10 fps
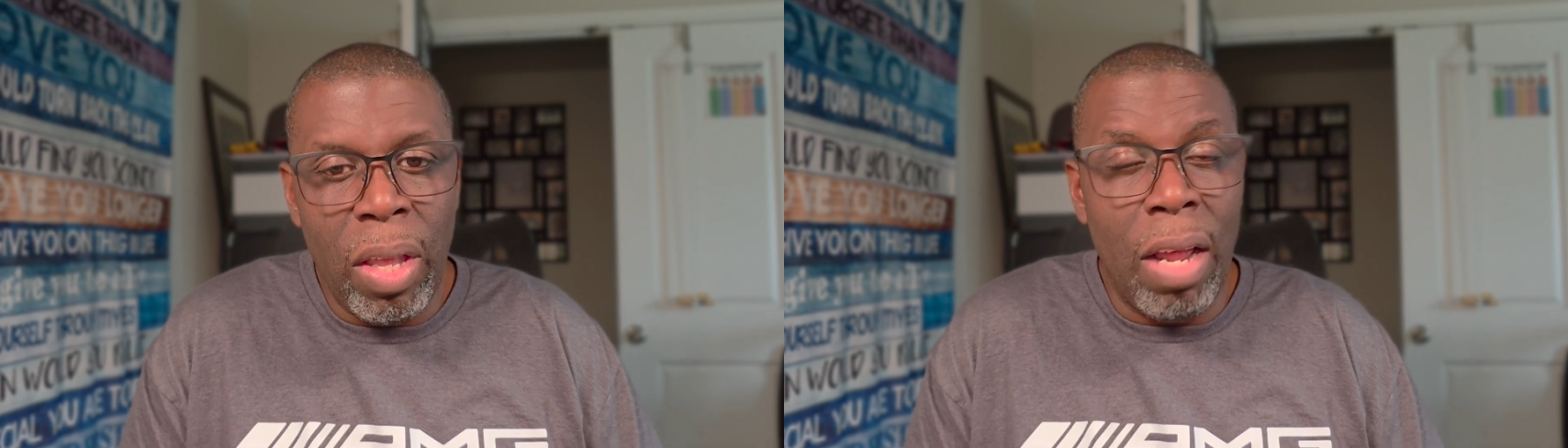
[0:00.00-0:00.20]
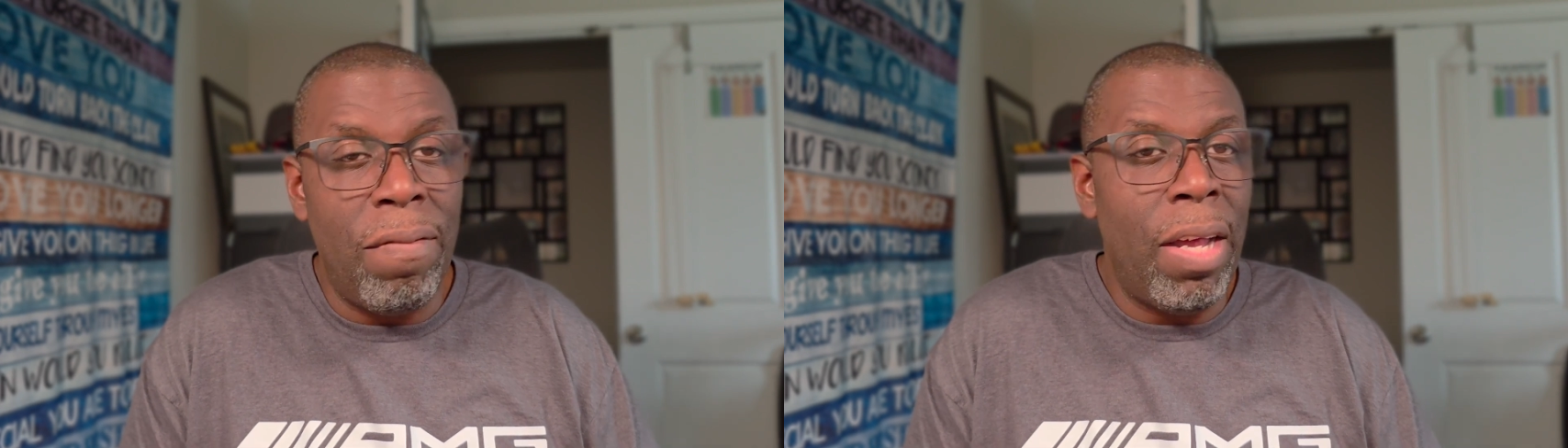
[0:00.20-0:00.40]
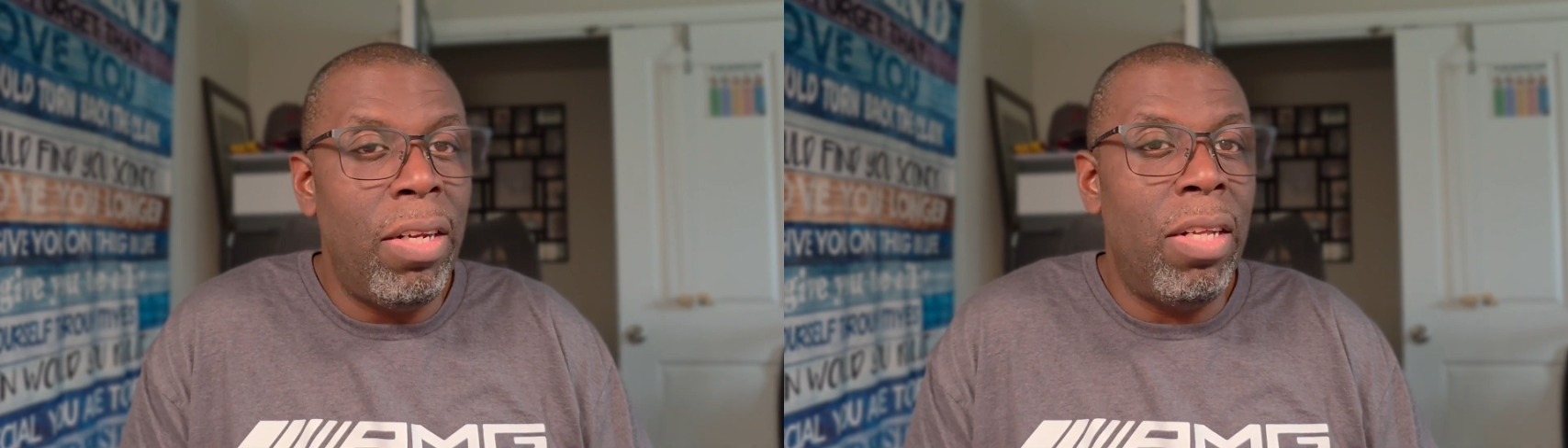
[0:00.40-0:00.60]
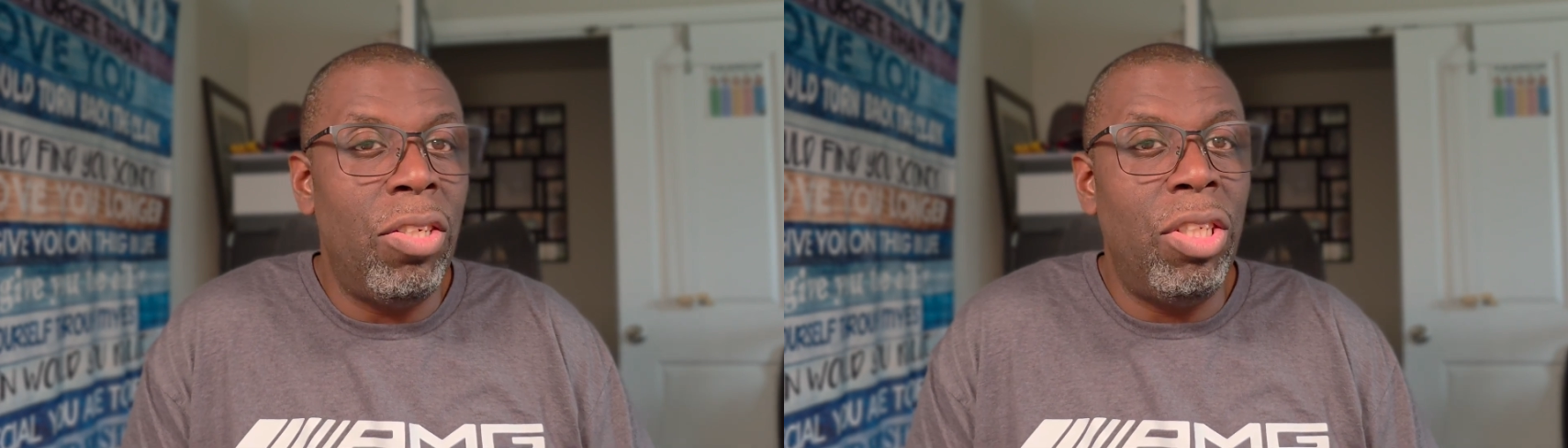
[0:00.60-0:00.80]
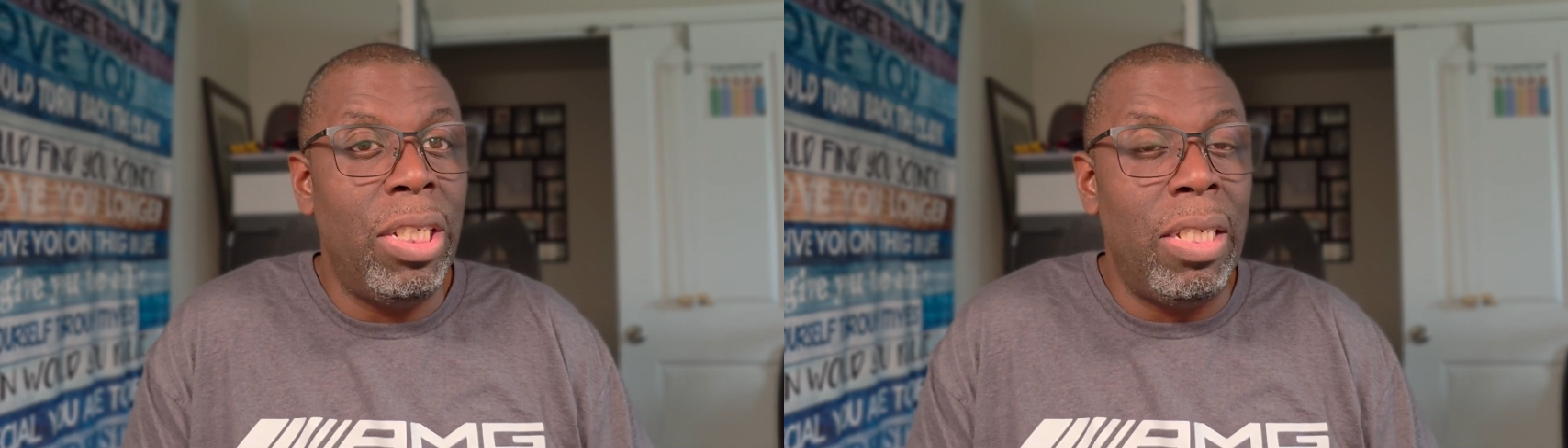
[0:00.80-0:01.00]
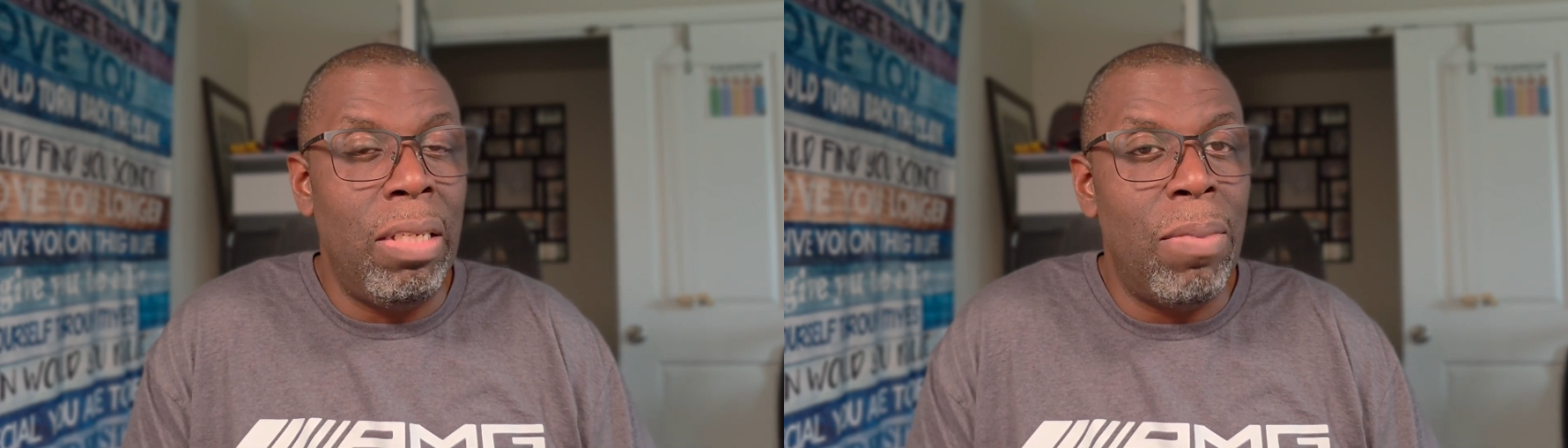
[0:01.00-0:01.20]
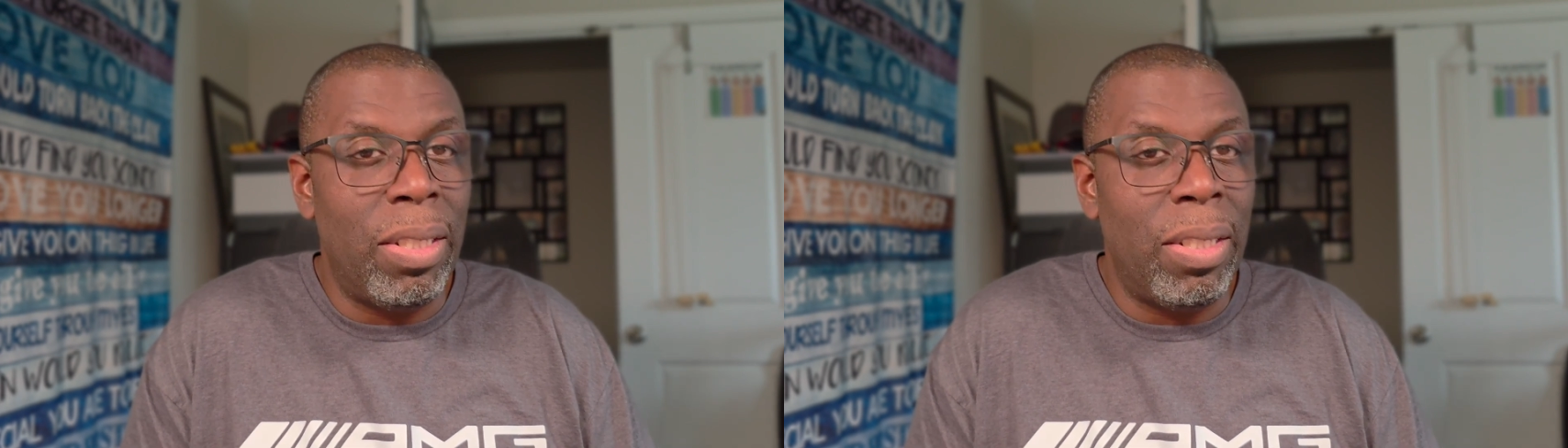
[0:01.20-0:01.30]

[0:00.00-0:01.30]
and I found another GT